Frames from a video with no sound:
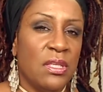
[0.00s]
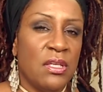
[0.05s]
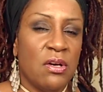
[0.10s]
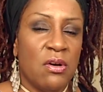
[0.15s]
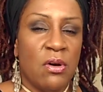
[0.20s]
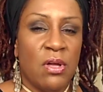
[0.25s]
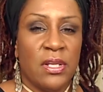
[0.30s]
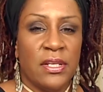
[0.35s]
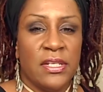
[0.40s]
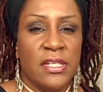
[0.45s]

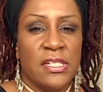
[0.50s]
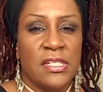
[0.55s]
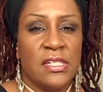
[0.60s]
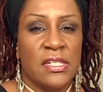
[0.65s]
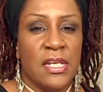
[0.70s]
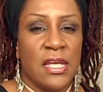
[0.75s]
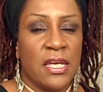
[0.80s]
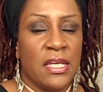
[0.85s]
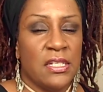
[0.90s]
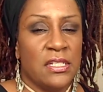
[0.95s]
all of these
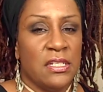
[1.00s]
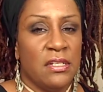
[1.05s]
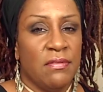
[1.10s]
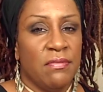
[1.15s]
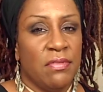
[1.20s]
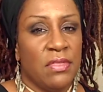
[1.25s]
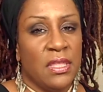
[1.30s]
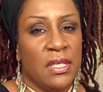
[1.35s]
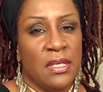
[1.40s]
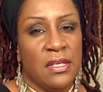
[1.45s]

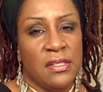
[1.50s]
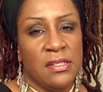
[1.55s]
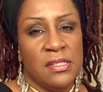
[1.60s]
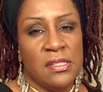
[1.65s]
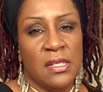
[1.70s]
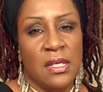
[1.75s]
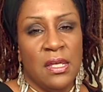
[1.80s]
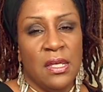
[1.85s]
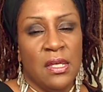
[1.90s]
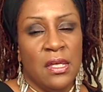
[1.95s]
negative
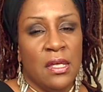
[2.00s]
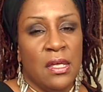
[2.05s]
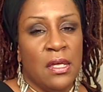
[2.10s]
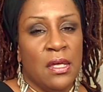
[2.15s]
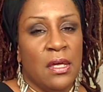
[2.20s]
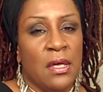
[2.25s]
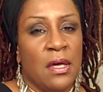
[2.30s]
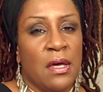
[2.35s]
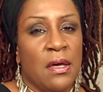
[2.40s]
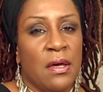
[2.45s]
things.
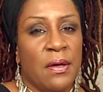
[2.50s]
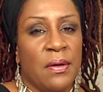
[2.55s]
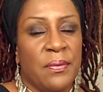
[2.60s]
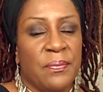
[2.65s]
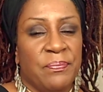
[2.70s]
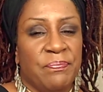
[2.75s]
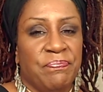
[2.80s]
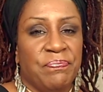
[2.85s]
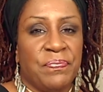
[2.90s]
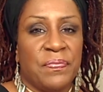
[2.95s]

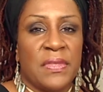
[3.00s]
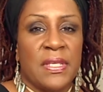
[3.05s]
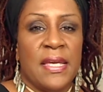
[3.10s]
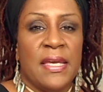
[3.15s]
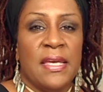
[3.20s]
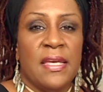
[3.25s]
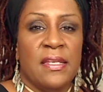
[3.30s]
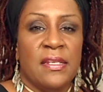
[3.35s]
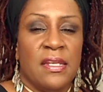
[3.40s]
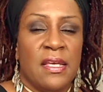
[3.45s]

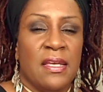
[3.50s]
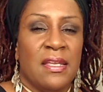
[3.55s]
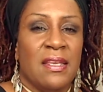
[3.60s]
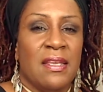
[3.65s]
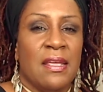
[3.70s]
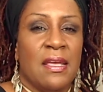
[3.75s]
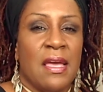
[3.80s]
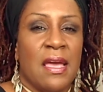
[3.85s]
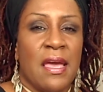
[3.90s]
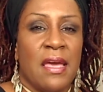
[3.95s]

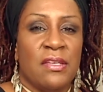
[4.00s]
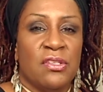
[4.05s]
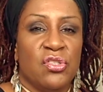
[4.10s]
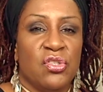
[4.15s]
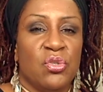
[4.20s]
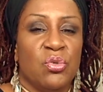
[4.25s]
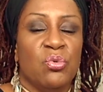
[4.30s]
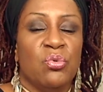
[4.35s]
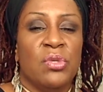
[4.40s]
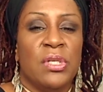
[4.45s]
And
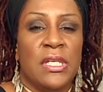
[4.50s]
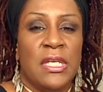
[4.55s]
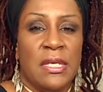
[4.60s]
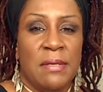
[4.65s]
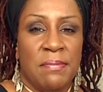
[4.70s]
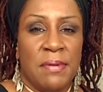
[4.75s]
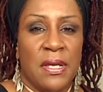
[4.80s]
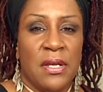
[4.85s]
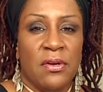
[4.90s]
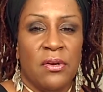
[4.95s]
as you
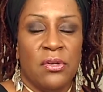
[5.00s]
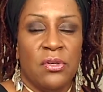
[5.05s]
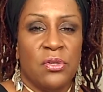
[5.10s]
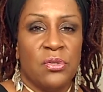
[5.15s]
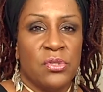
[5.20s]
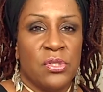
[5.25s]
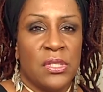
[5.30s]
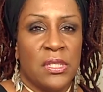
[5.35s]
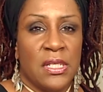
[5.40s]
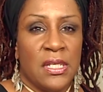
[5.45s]
keep hearing
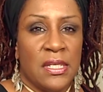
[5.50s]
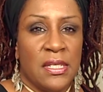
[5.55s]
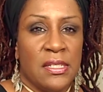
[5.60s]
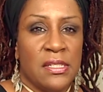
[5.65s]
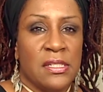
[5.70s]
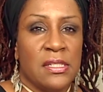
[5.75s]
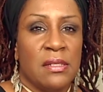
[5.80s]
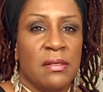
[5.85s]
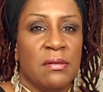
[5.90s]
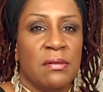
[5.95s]
those
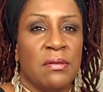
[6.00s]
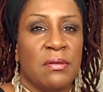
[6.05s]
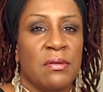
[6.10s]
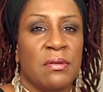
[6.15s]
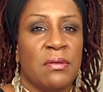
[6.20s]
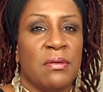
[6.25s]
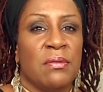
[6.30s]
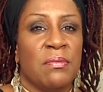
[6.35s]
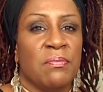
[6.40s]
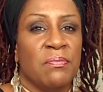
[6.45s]
things,
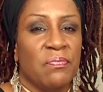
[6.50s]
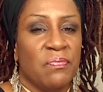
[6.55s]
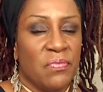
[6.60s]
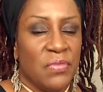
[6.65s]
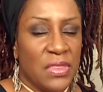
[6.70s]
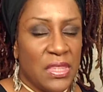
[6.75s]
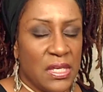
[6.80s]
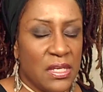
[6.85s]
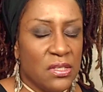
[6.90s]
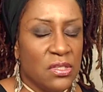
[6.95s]

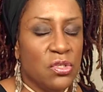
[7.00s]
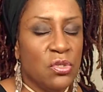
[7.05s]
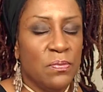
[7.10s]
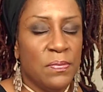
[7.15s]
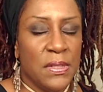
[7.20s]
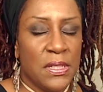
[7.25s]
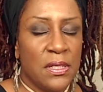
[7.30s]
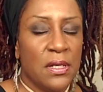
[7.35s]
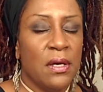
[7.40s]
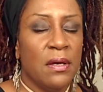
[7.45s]
then you
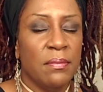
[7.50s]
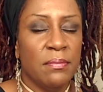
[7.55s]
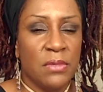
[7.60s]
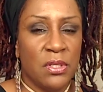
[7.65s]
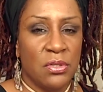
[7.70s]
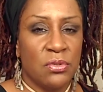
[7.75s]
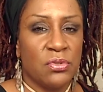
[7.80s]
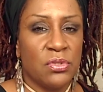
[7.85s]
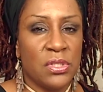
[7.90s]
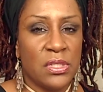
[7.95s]
become
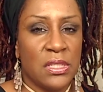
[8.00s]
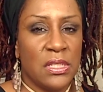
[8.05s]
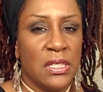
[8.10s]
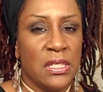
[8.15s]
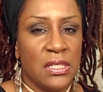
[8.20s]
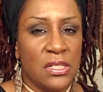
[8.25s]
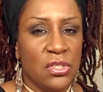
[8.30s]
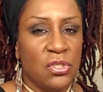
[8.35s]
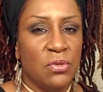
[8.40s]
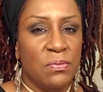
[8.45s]
those
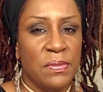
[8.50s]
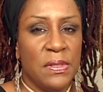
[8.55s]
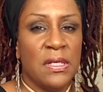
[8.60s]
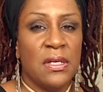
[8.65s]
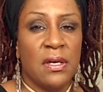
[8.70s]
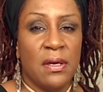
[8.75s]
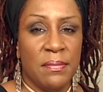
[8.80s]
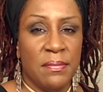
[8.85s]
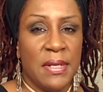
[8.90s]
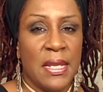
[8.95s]
things. You
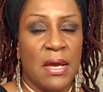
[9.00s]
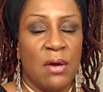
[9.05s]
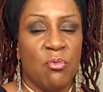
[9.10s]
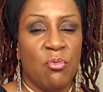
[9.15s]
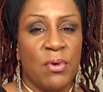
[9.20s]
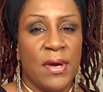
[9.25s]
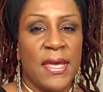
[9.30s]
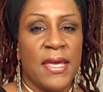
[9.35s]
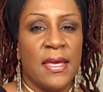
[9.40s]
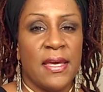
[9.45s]
become that
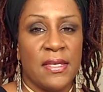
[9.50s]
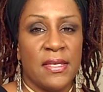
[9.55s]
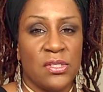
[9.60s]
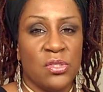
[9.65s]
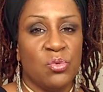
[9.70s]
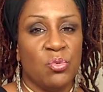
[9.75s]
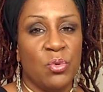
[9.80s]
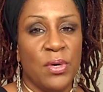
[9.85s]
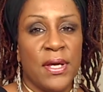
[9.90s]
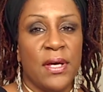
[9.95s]
way
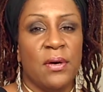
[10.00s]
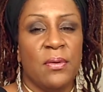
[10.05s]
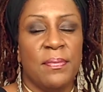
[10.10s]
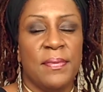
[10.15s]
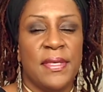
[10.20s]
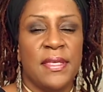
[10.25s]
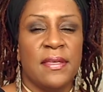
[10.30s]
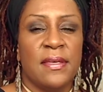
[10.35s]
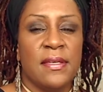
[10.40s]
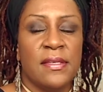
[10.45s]
as well,
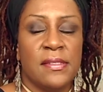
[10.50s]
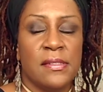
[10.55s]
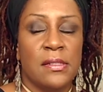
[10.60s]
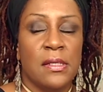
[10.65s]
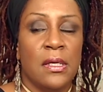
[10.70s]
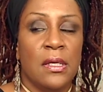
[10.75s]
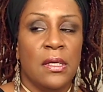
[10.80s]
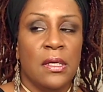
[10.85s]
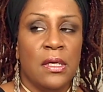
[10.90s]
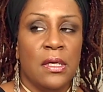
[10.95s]
because
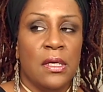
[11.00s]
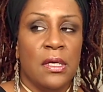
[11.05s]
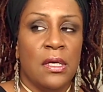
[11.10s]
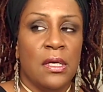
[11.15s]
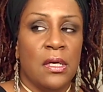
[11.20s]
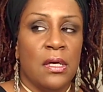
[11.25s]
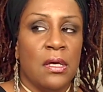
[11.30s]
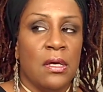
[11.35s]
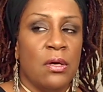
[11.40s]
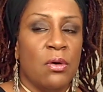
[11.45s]

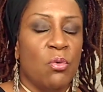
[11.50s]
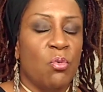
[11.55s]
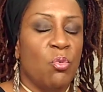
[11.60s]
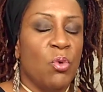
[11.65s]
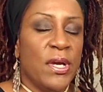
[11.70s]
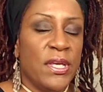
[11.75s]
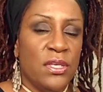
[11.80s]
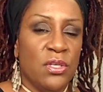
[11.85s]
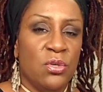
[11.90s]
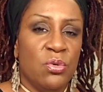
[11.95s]

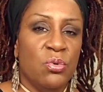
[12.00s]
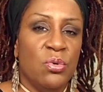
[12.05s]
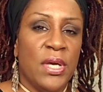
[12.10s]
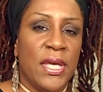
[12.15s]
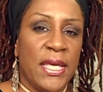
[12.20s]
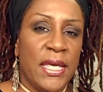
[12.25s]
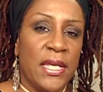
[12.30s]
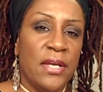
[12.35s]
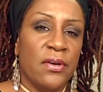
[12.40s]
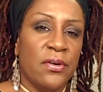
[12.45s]
what you
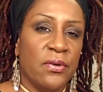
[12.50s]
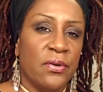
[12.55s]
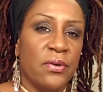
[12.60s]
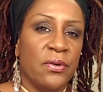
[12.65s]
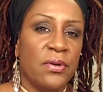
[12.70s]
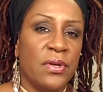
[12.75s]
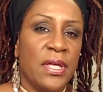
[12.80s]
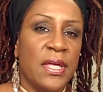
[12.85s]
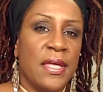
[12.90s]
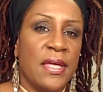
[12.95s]
hear
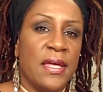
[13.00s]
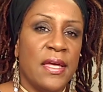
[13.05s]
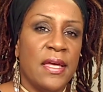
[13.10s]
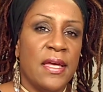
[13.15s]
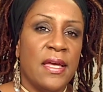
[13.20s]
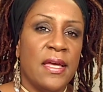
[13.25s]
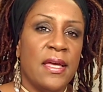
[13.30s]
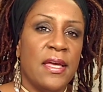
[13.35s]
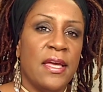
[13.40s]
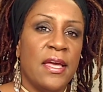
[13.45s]

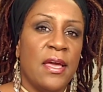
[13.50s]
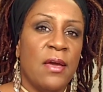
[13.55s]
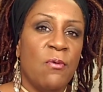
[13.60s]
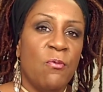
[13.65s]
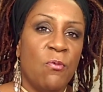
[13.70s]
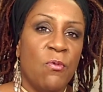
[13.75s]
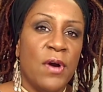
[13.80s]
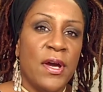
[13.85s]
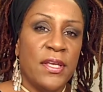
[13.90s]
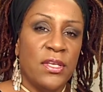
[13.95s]

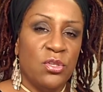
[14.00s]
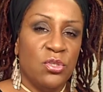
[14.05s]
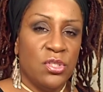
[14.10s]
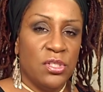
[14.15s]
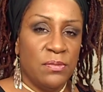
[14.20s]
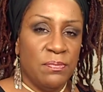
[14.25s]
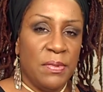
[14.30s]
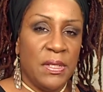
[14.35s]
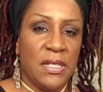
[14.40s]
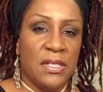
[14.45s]
and what you
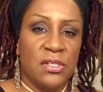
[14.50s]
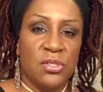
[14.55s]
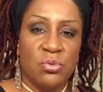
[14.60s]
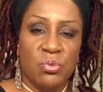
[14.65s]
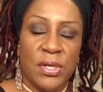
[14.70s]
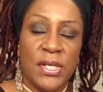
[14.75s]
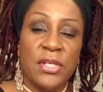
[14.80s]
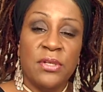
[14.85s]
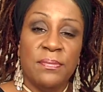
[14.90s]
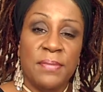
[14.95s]
speak is
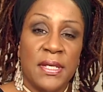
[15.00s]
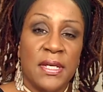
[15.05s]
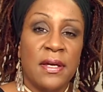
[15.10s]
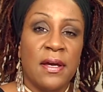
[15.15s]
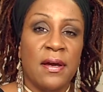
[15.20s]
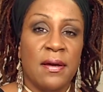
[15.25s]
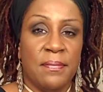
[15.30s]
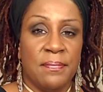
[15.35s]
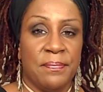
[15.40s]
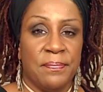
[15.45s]
what you
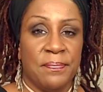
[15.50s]
become.